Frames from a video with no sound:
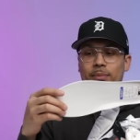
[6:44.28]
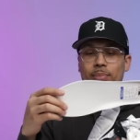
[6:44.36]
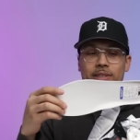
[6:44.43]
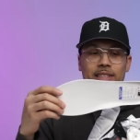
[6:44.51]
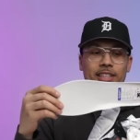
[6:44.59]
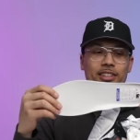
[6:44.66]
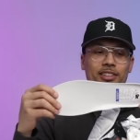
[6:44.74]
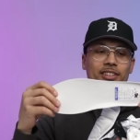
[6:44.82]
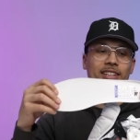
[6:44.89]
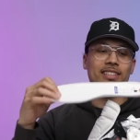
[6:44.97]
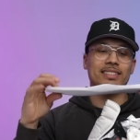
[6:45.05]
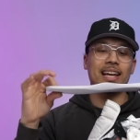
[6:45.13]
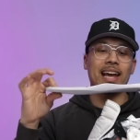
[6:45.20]
in particular
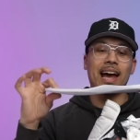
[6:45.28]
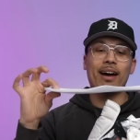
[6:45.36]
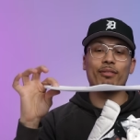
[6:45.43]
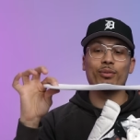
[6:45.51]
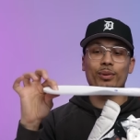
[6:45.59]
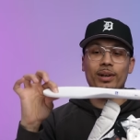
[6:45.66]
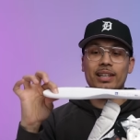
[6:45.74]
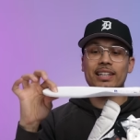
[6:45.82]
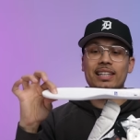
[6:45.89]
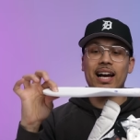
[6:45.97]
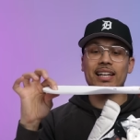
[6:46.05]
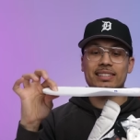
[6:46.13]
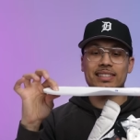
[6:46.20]
is they have really
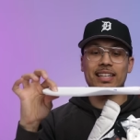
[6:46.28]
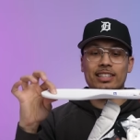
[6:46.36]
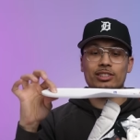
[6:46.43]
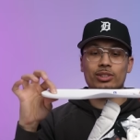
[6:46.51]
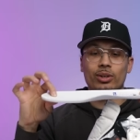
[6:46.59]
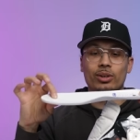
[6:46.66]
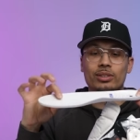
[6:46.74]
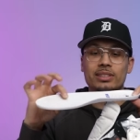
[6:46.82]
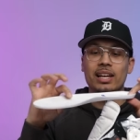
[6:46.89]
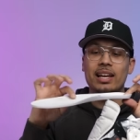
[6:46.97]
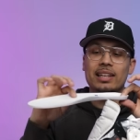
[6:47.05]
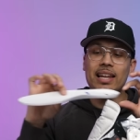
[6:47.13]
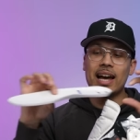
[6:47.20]
nice insoles.
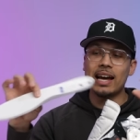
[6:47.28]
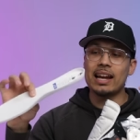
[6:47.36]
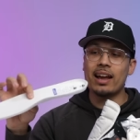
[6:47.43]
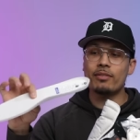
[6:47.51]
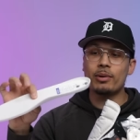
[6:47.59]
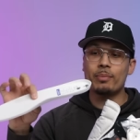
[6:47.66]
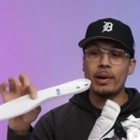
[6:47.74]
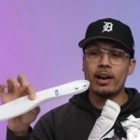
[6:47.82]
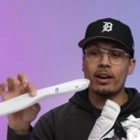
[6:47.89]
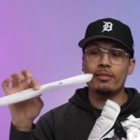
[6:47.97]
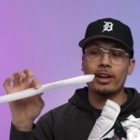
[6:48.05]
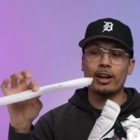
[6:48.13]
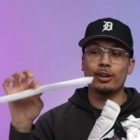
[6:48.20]
Not every
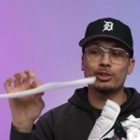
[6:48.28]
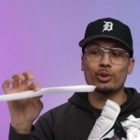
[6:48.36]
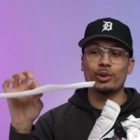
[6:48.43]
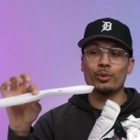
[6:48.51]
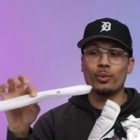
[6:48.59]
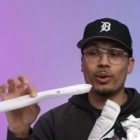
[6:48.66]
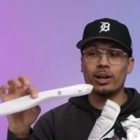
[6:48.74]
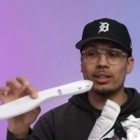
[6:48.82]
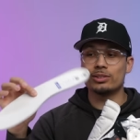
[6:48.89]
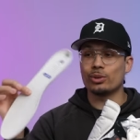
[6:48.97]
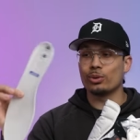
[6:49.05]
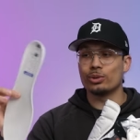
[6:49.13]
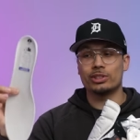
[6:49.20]
pair of Air Jordan
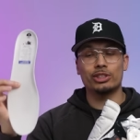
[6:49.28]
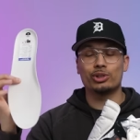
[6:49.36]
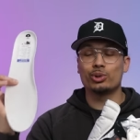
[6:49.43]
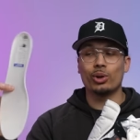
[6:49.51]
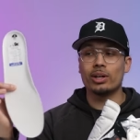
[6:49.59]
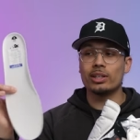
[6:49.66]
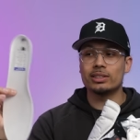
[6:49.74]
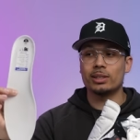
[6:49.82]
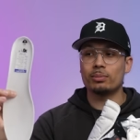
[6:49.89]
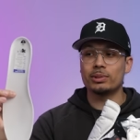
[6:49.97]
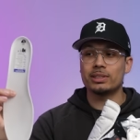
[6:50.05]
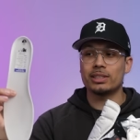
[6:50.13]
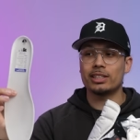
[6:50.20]
1s or just Jordans
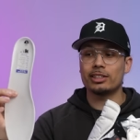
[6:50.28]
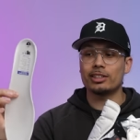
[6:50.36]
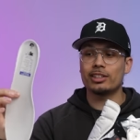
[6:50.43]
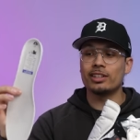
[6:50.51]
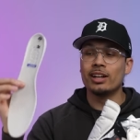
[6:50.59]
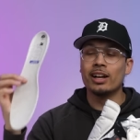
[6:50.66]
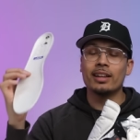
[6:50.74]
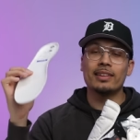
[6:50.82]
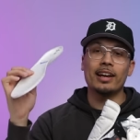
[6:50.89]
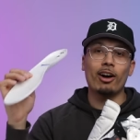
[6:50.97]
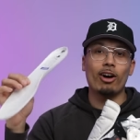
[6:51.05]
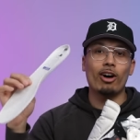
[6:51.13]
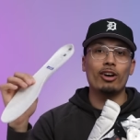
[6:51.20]
in particular,
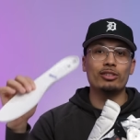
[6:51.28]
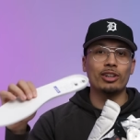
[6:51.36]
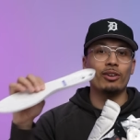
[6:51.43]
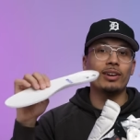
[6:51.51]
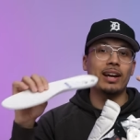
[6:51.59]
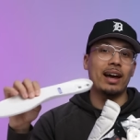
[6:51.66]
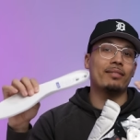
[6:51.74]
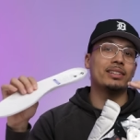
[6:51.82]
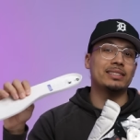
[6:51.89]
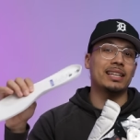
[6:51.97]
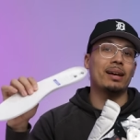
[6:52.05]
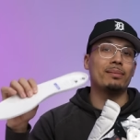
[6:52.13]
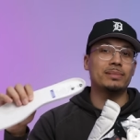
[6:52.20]
they all don't have the
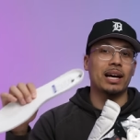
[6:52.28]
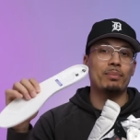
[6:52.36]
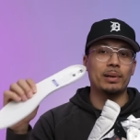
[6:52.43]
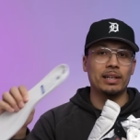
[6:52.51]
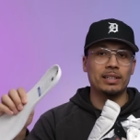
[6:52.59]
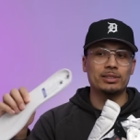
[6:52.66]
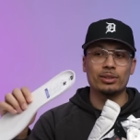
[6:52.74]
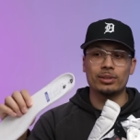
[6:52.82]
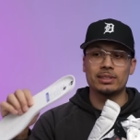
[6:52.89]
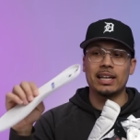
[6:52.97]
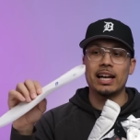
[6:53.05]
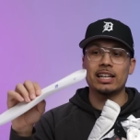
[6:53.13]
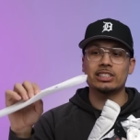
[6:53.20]
same type of insoles.
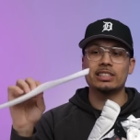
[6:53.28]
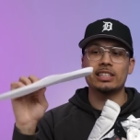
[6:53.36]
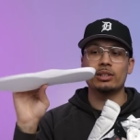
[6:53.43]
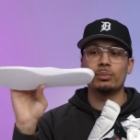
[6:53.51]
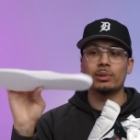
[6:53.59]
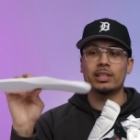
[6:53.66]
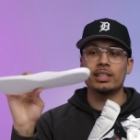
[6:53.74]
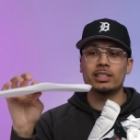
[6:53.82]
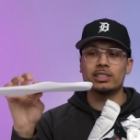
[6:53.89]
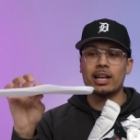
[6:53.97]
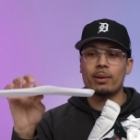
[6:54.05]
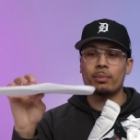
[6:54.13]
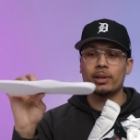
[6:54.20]
They actually did a really good
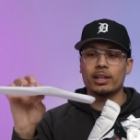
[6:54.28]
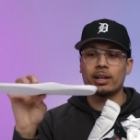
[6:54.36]
job when